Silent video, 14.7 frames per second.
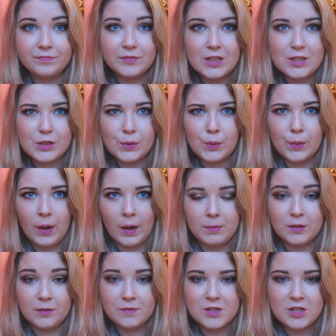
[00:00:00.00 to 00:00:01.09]
So I
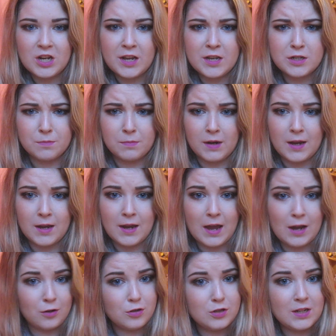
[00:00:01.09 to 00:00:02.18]
would love to change my
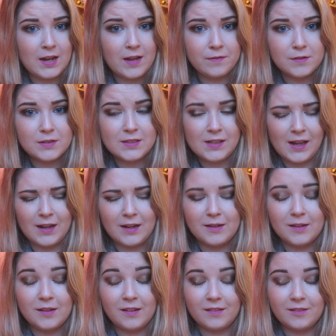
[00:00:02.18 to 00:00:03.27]
energy levels,
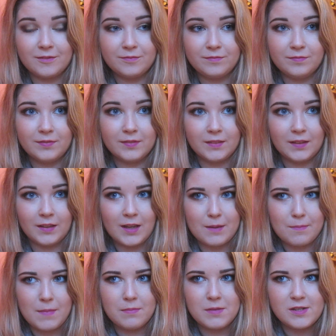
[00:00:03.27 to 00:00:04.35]
and like
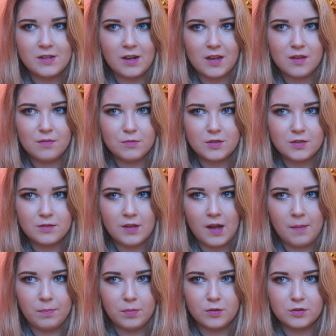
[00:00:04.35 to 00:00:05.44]
maybe diet would do
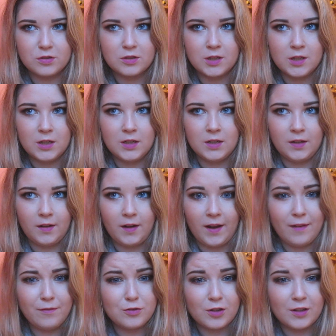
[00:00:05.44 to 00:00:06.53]
that, but I
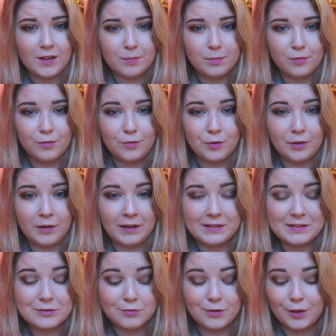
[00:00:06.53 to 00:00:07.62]
have tried that before and it
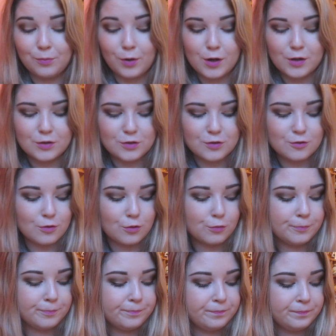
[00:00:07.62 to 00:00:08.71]
hasn't really worked.
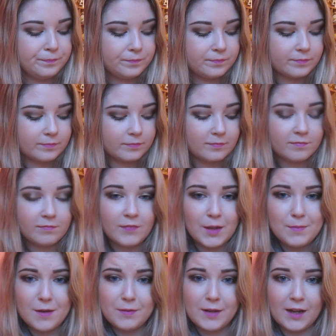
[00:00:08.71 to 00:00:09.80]
So
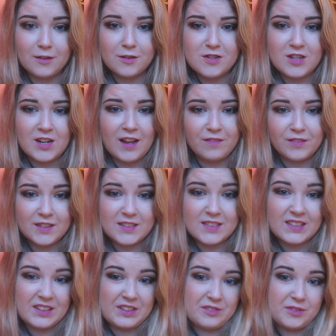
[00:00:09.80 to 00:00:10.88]
maybe energy levels,
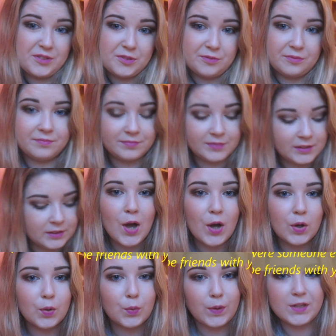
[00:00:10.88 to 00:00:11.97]
I don't know.
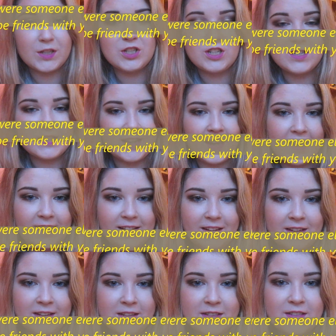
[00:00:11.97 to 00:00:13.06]
Question 10
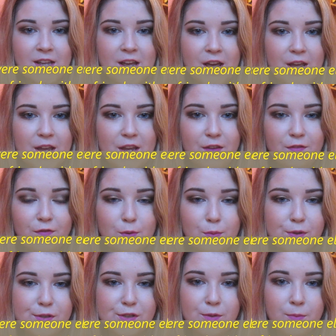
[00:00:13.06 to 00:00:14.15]
is, if you
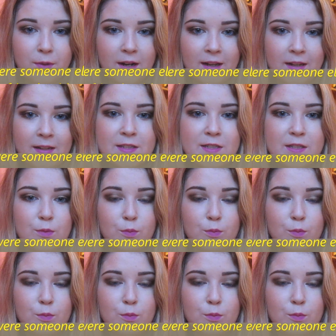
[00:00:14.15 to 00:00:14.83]
were someone else,